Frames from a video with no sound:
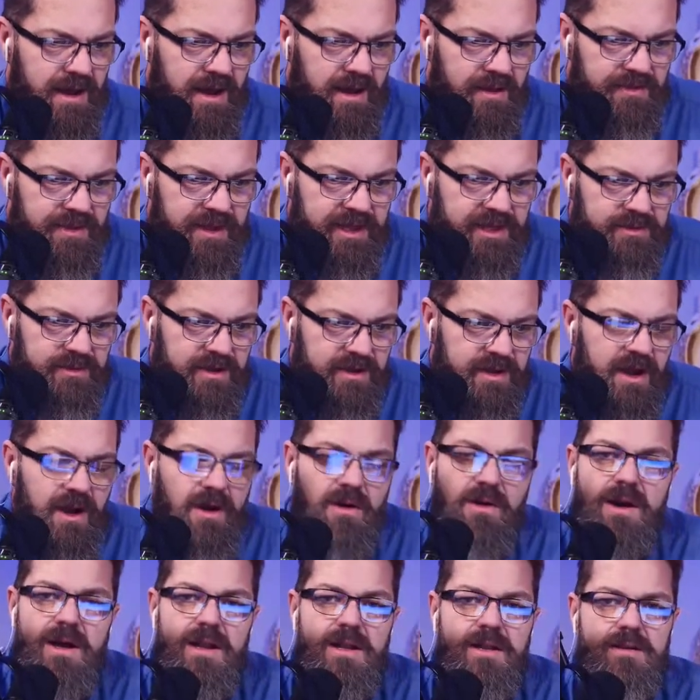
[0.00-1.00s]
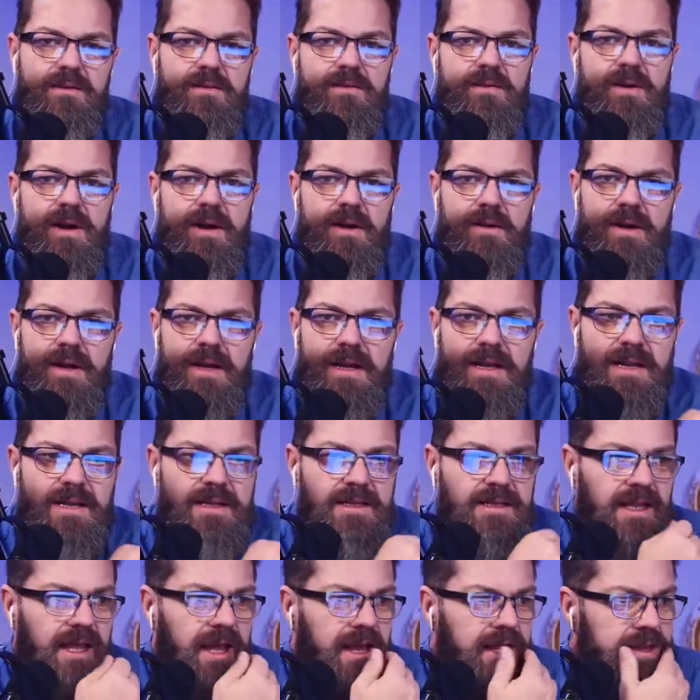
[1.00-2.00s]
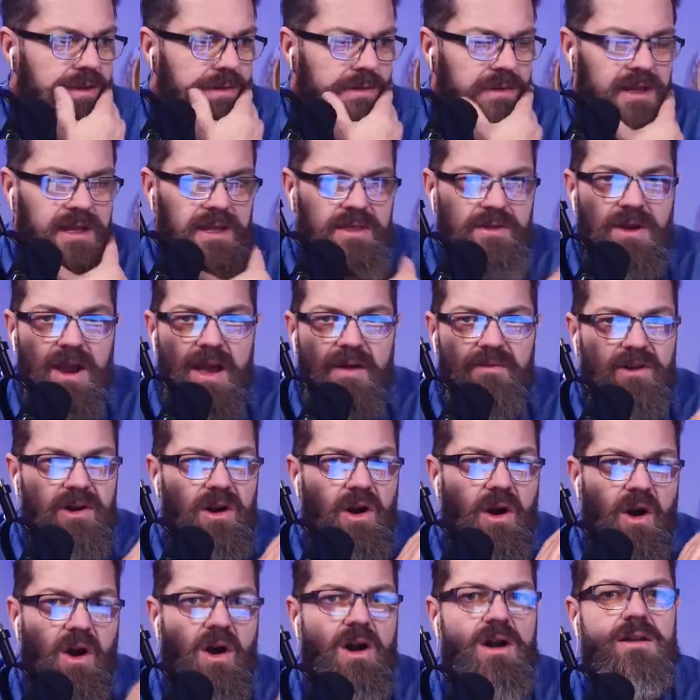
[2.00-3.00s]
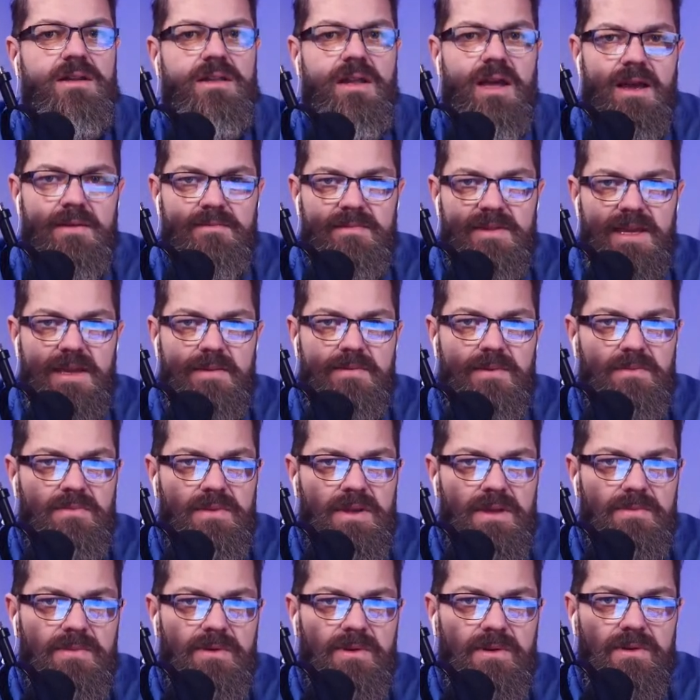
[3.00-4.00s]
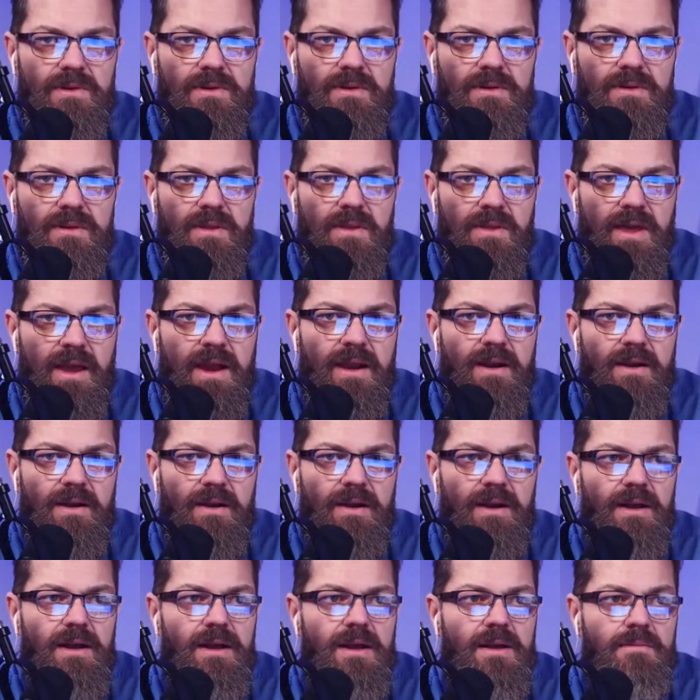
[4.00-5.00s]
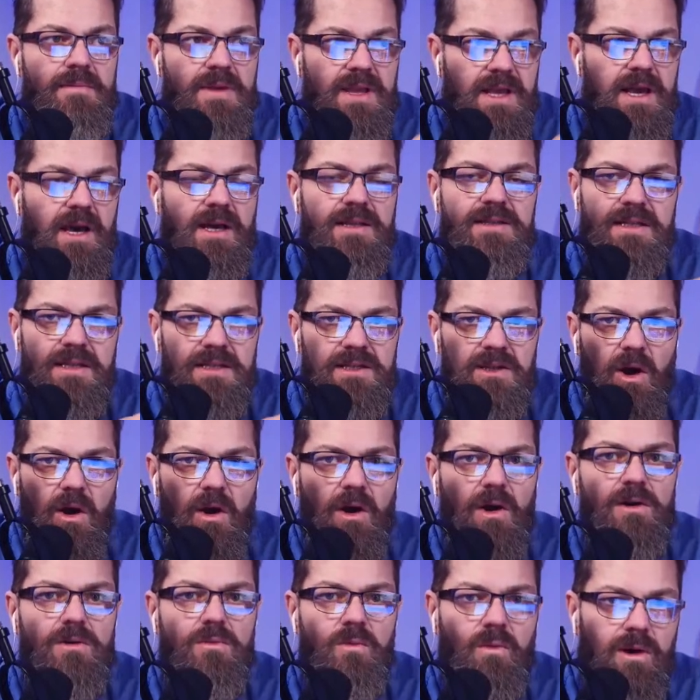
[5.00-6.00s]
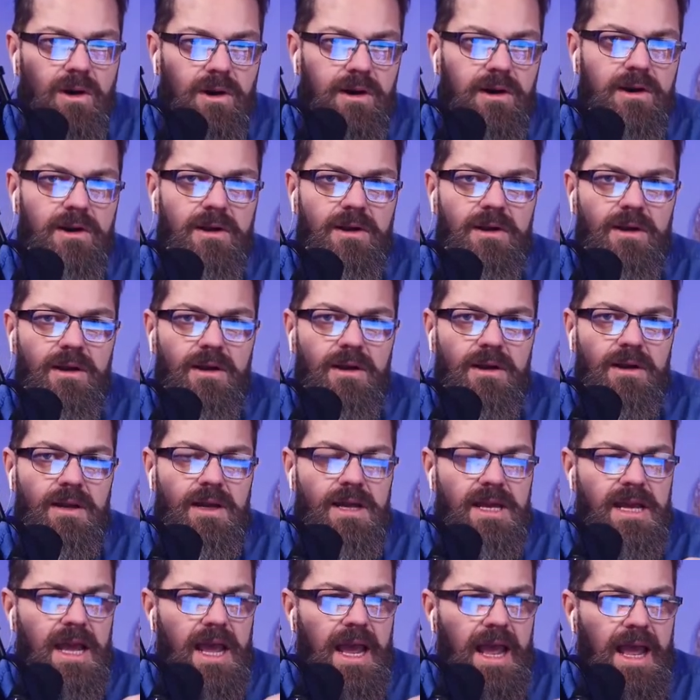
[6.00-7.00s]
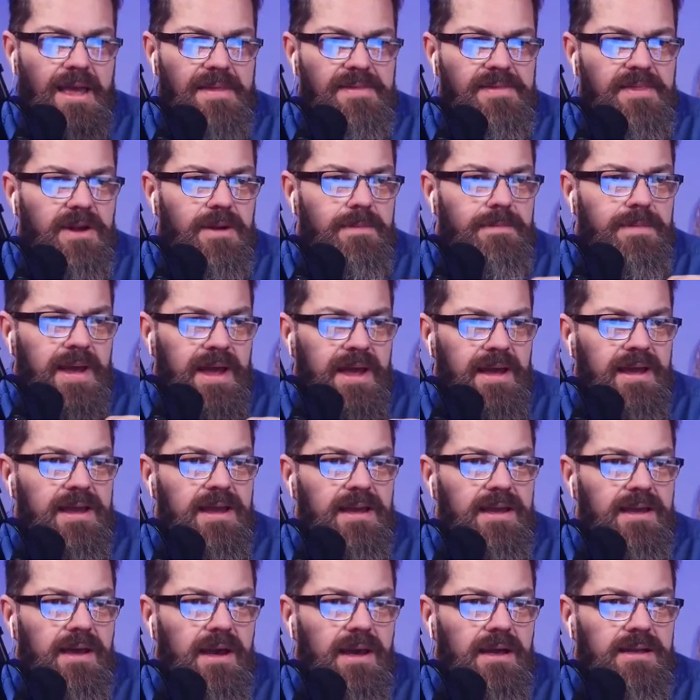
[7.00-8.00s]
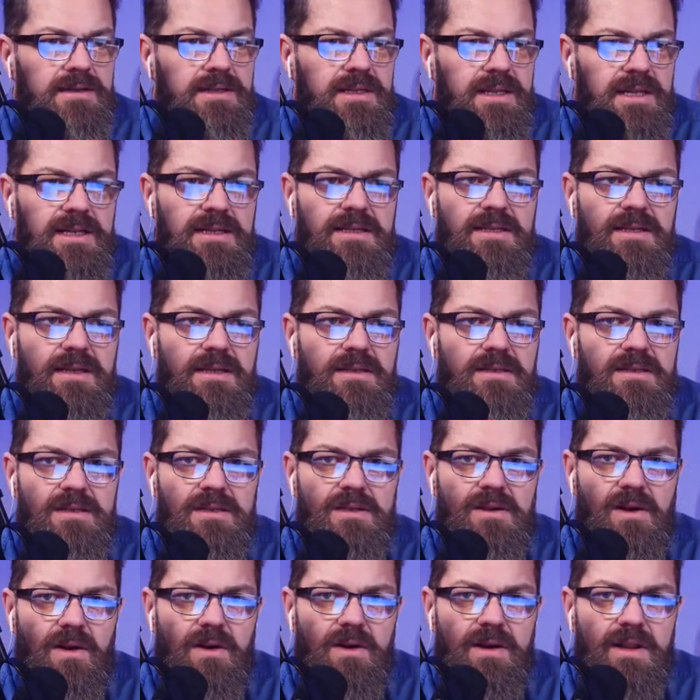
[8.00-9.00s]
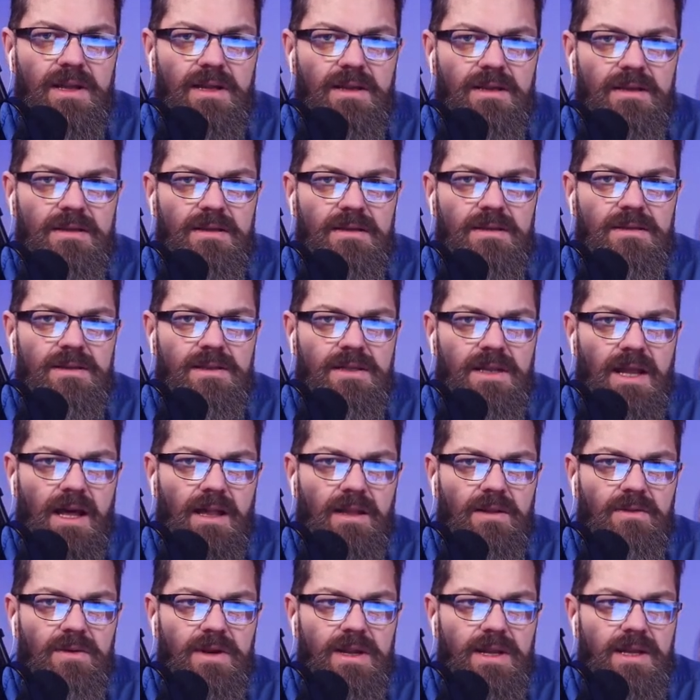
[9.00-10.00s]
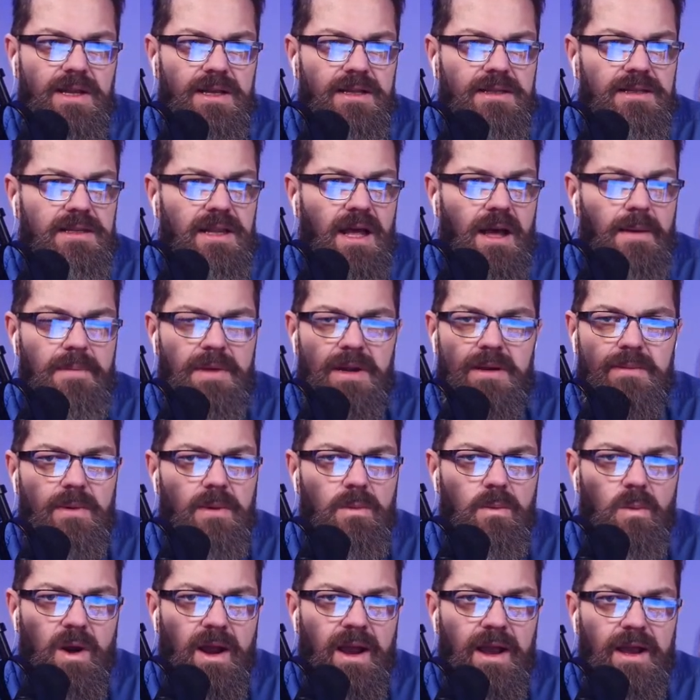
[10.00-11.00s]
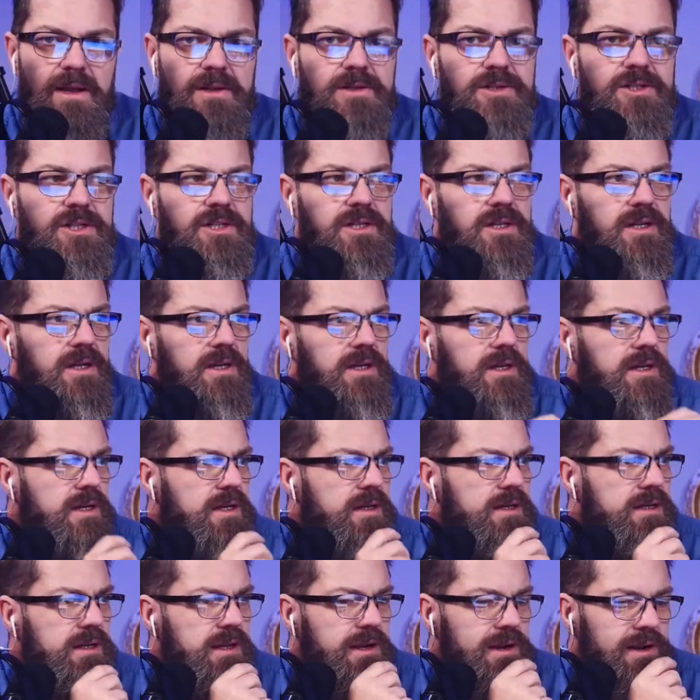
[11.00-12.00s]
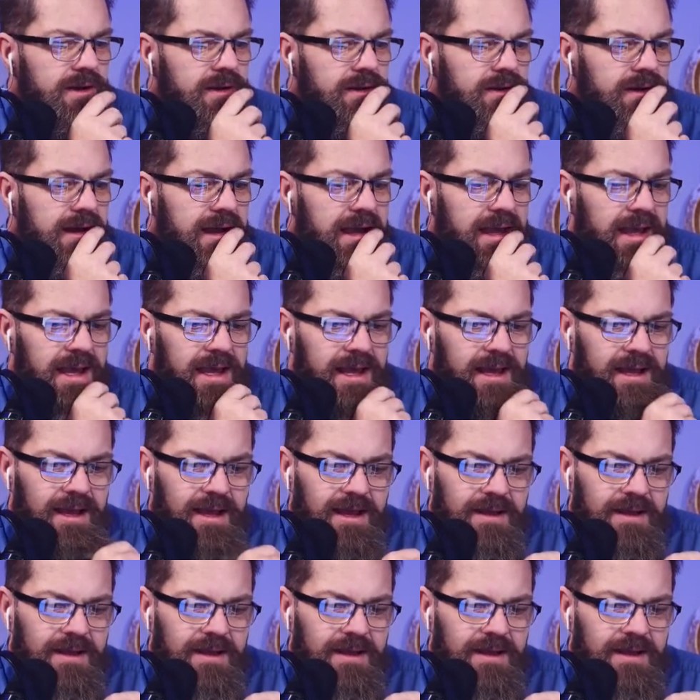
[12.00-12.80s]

you know, how things were going, and he's like, they're having a hard time keeping people there because it's hard work. And they're paying a decent starting salary. It's not minimum wage, you know,